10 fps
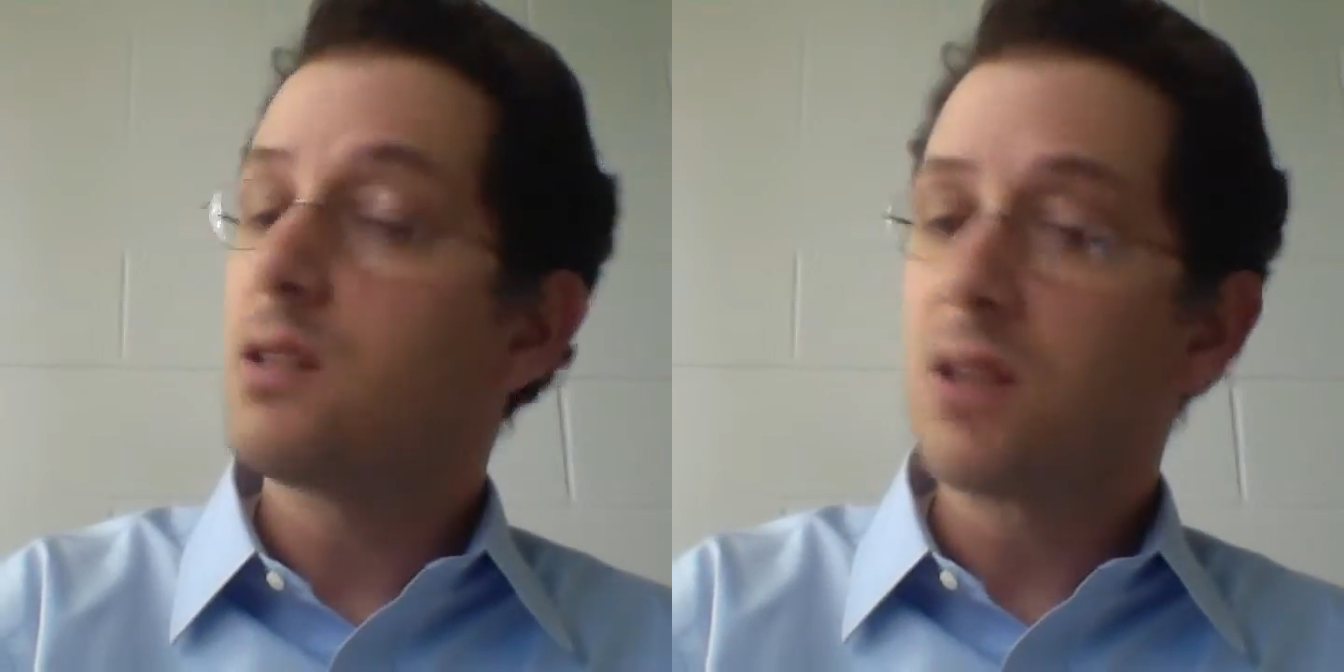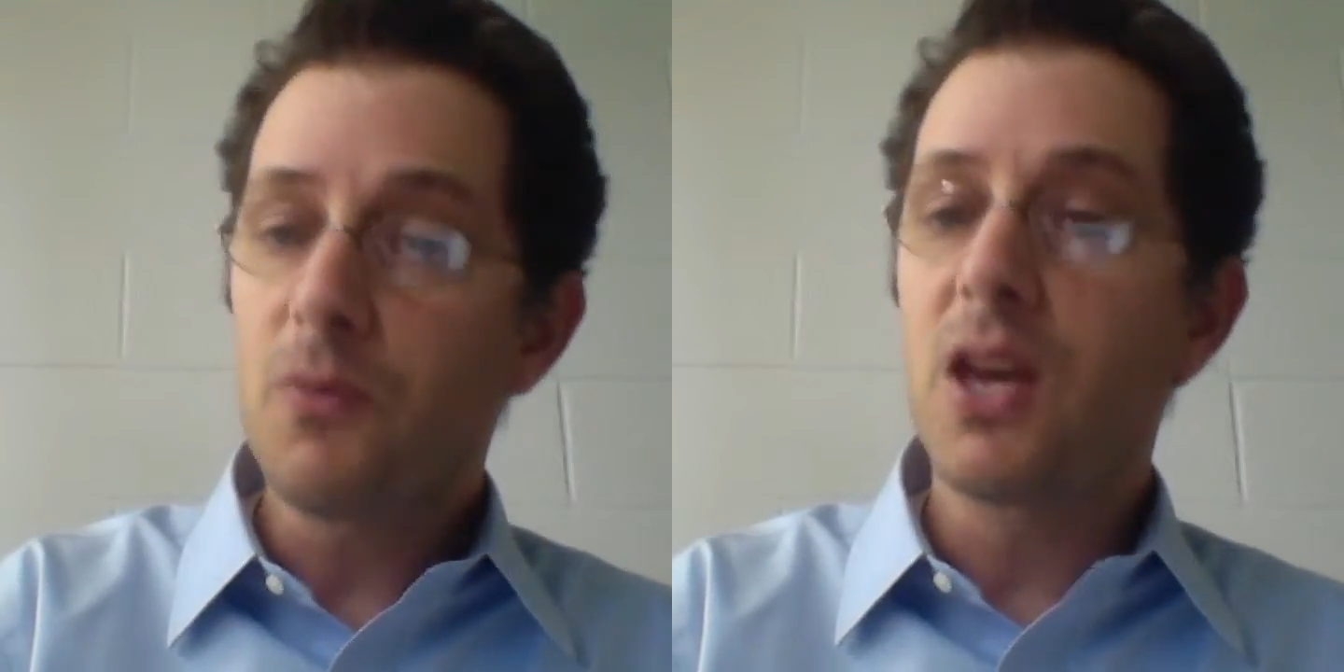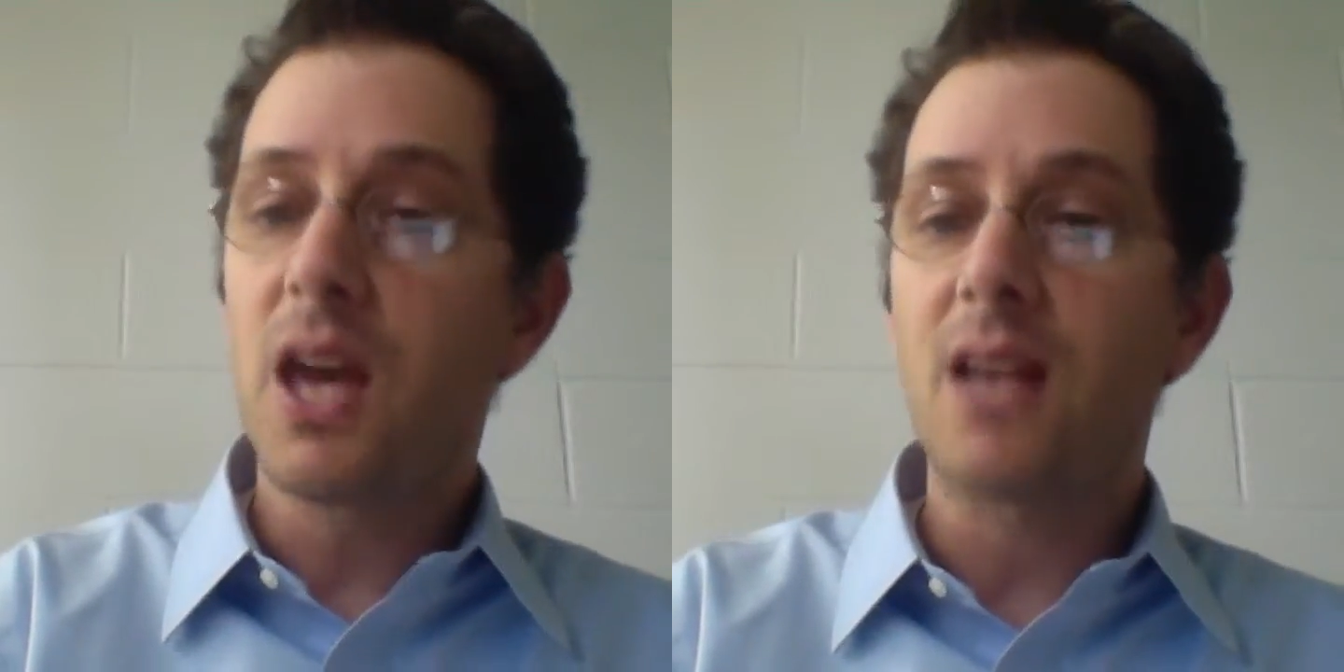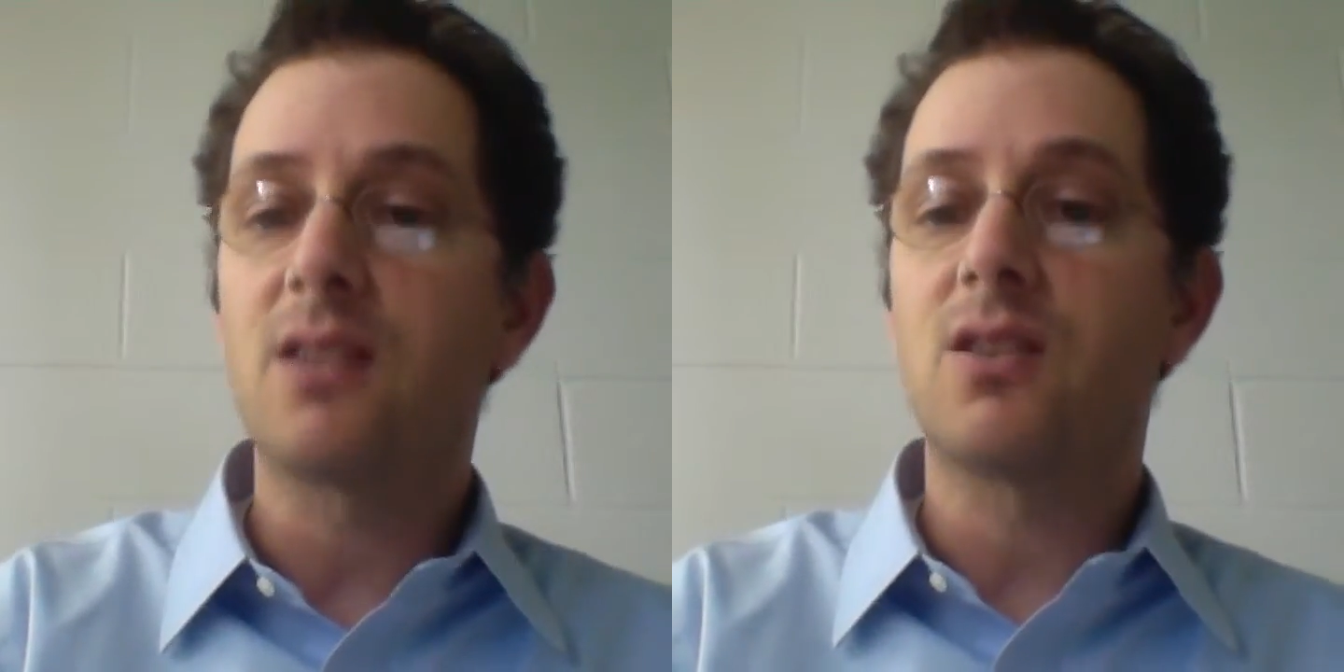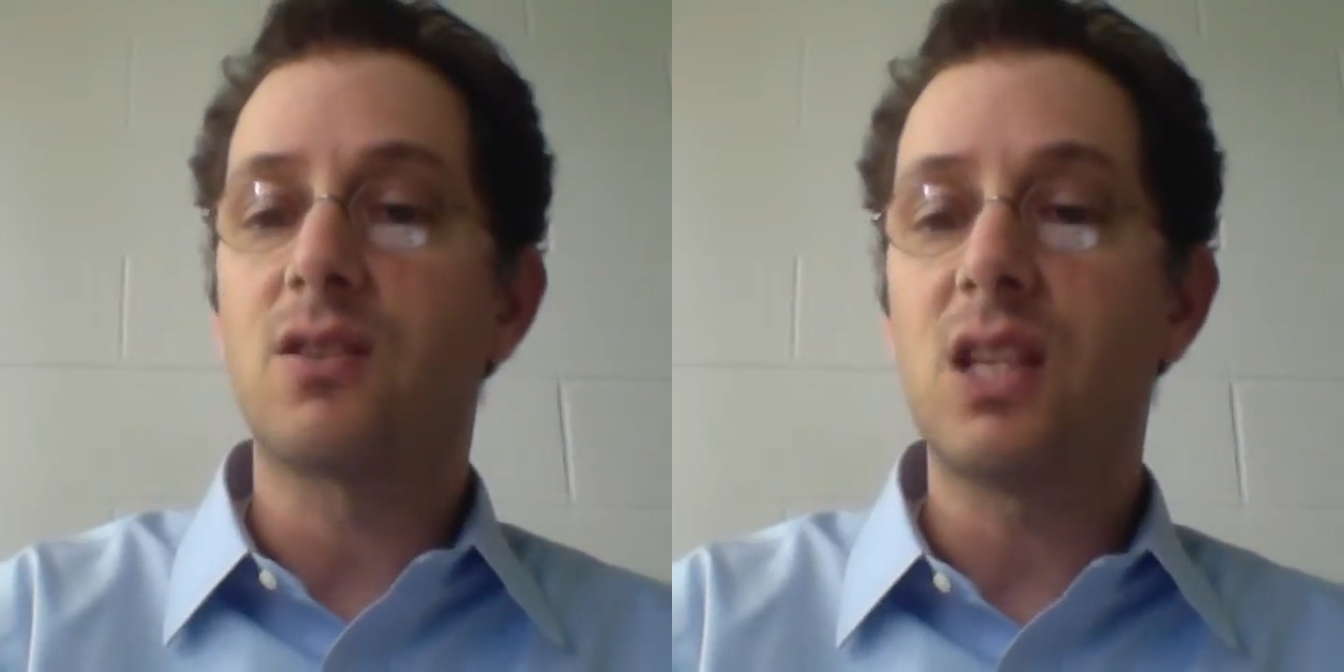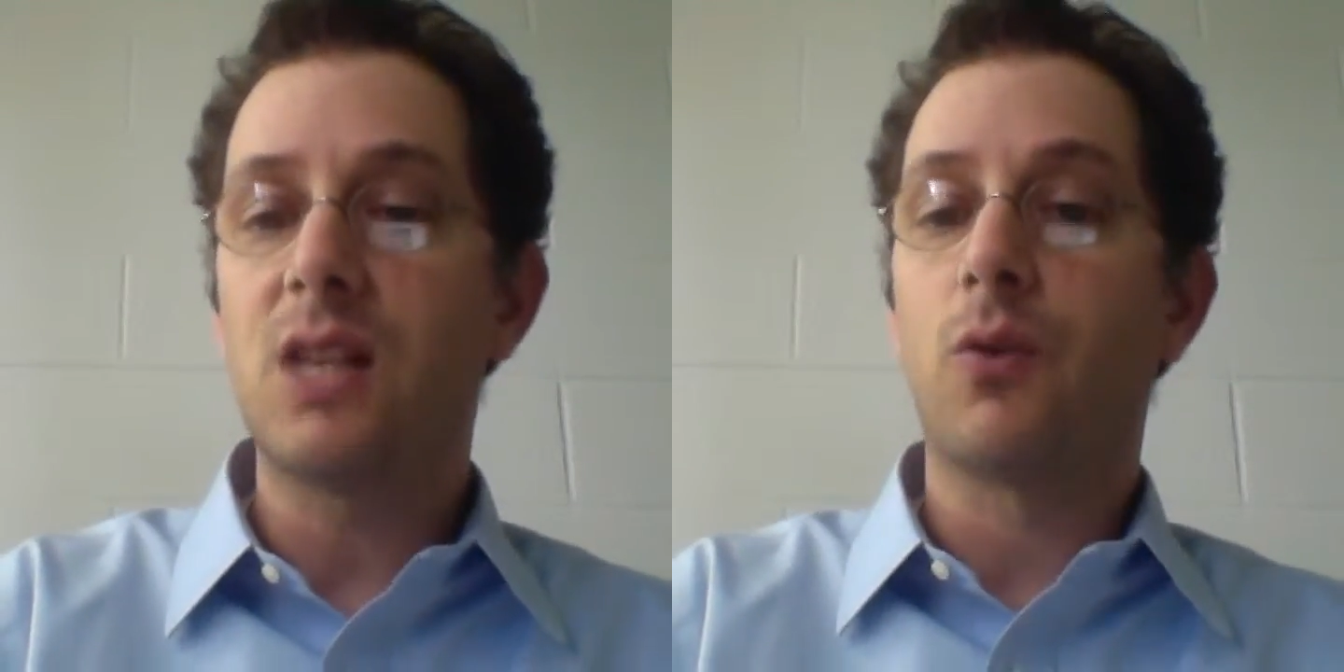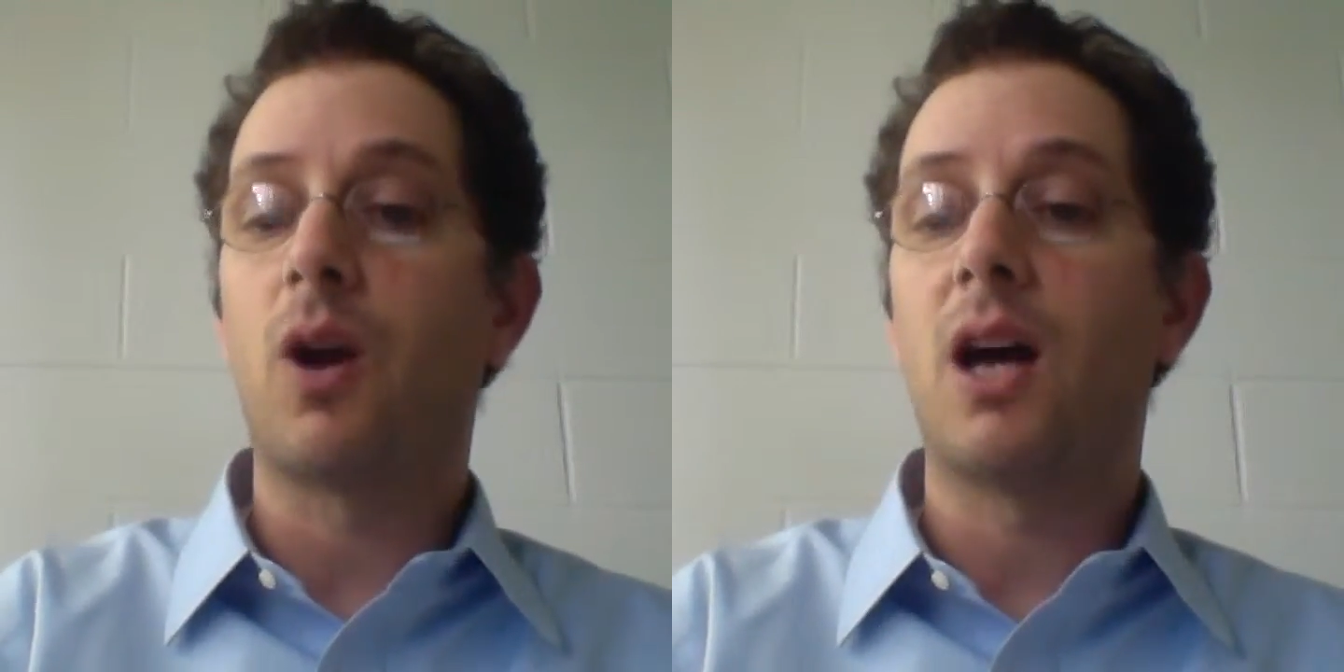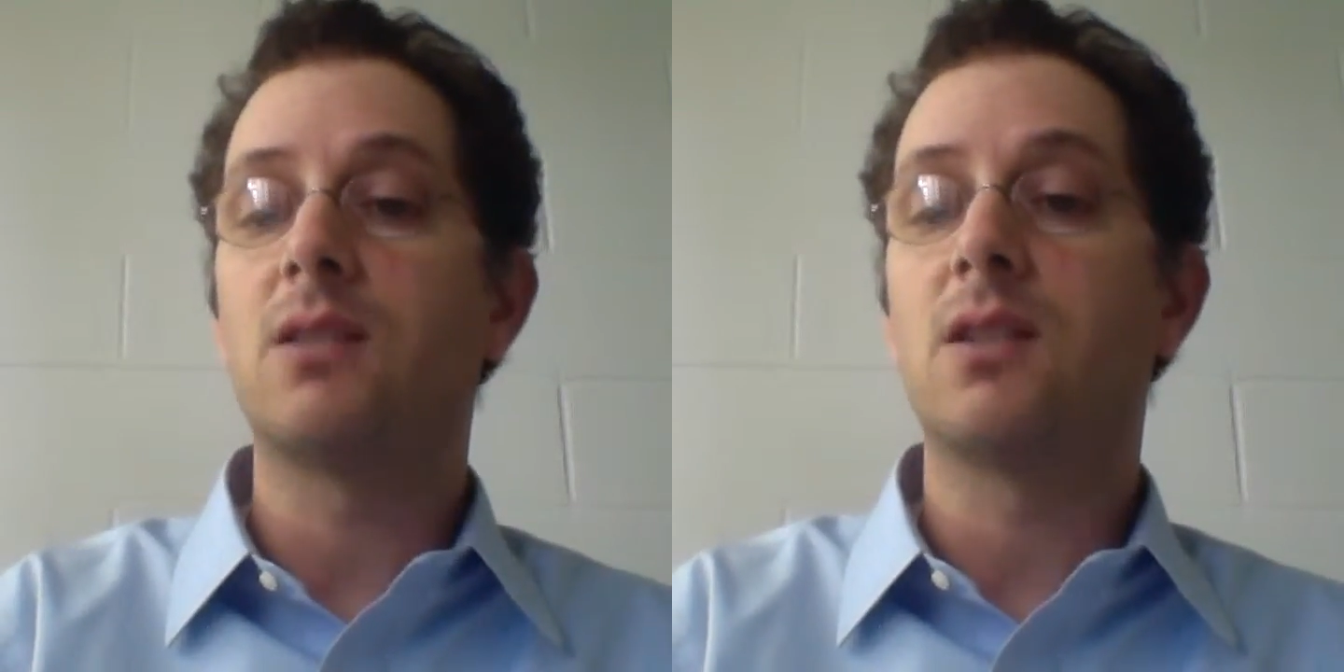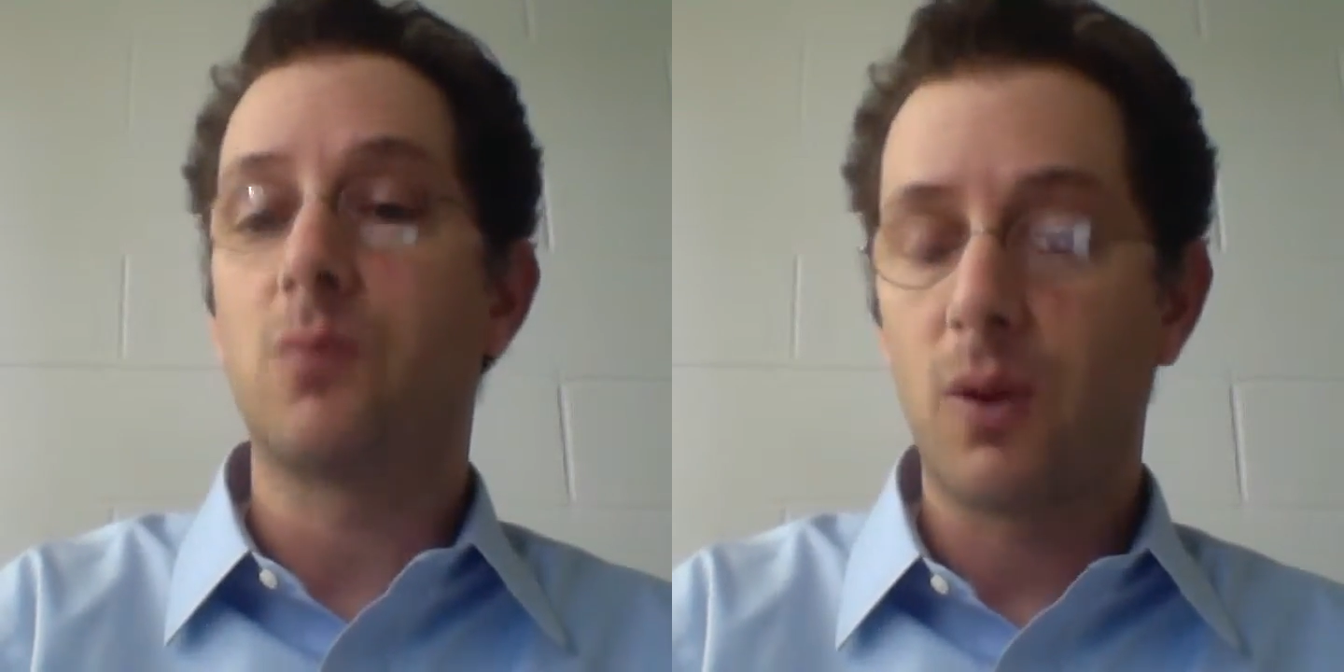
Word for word: And someday, as the sea level rises,